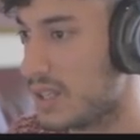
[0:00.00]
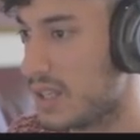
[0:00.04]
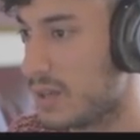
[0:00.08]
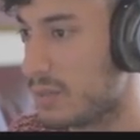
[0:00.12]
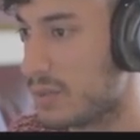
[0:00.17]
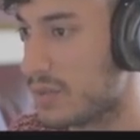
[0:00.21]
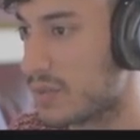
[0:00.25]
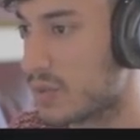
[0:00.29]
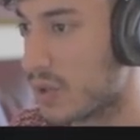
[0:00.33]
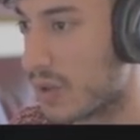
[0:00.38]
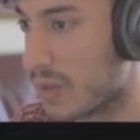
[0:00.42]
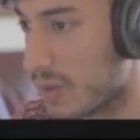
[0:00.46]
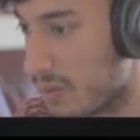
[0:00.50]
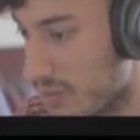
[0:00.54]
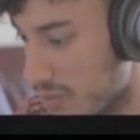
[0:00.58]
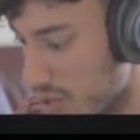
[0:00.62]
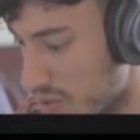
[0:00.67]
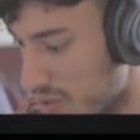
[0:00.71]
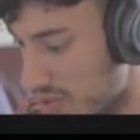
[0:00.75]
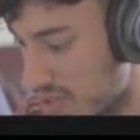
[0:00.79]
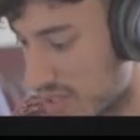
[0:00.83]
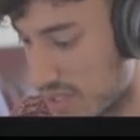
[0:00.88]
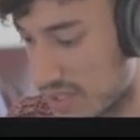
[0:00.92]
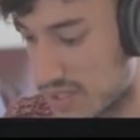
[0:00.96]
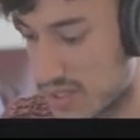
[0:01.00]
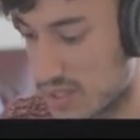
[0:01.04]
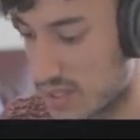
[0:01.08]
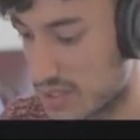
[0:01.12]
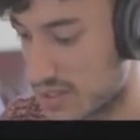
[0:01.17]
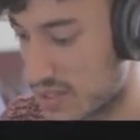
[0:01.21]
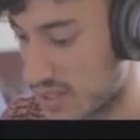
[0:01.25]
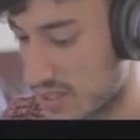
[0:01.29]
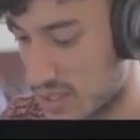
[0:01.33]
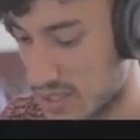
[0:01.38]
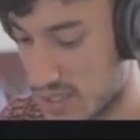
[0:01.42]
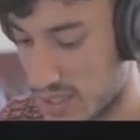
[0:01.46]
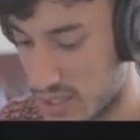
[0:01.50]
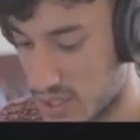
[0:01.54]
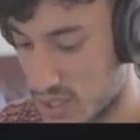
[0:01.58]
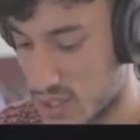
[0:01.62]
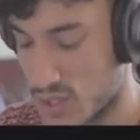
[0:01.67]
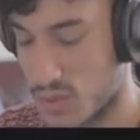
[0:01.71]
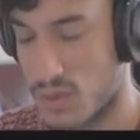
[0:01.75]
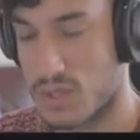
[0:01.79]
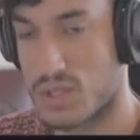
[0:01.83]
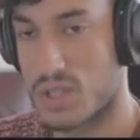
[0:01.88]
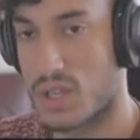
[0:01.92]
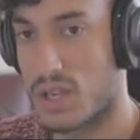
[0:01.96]
And we've got the muted
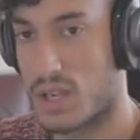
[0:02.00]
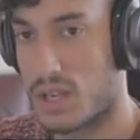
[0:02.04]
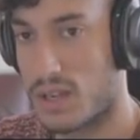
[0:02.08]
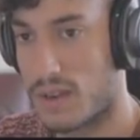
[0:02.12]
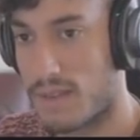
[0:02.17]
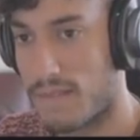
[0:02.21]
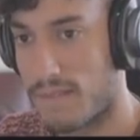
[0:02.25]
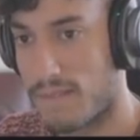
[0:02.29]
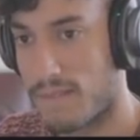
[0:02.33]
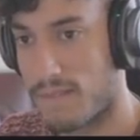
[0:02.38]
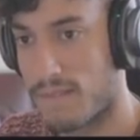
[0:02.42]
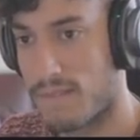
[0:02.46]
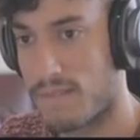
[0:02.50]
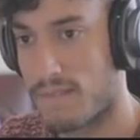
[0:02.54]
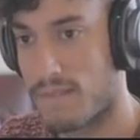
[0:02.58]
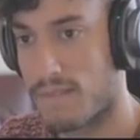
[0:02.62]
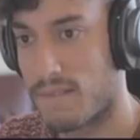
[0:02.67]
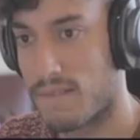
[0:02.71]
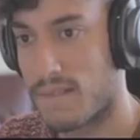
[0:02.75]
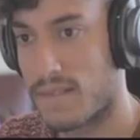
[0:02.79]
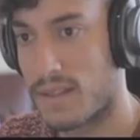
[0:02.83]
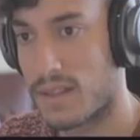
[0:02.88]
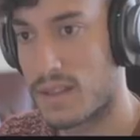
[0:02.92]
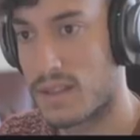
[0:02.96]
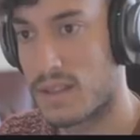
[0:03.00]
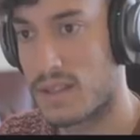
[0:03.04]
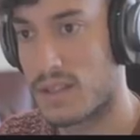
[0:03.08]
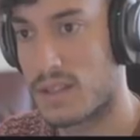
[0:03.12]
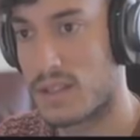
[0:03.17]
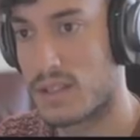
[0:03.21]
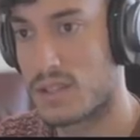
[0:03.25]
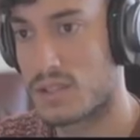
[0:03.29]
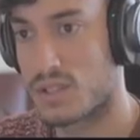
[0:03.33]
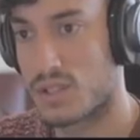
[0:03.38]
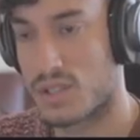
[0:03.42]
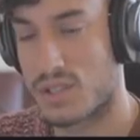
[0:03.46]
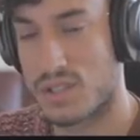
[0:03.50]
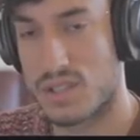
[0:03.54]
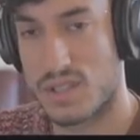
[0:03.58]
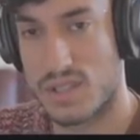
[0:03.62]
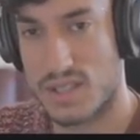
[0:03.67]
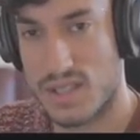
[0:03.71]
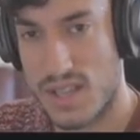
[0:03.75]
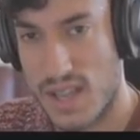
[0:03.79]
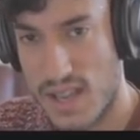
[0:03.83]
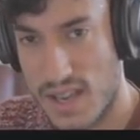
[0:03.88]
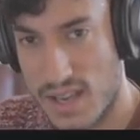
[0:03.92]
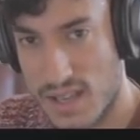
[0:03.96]
articulations, which are just
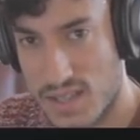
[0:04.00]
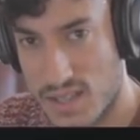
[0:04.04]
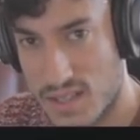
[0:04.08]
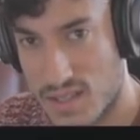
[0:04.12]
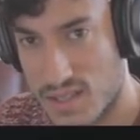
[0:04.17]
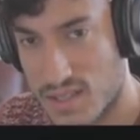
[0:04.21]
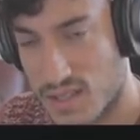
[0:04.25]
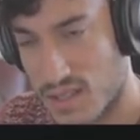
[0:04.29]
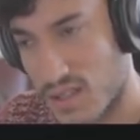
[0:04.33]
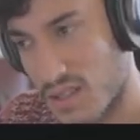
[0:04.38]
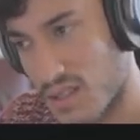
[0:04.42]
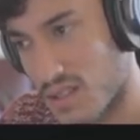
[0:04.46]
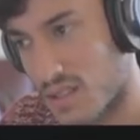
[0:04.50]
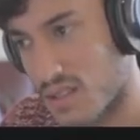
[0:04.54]
sustains,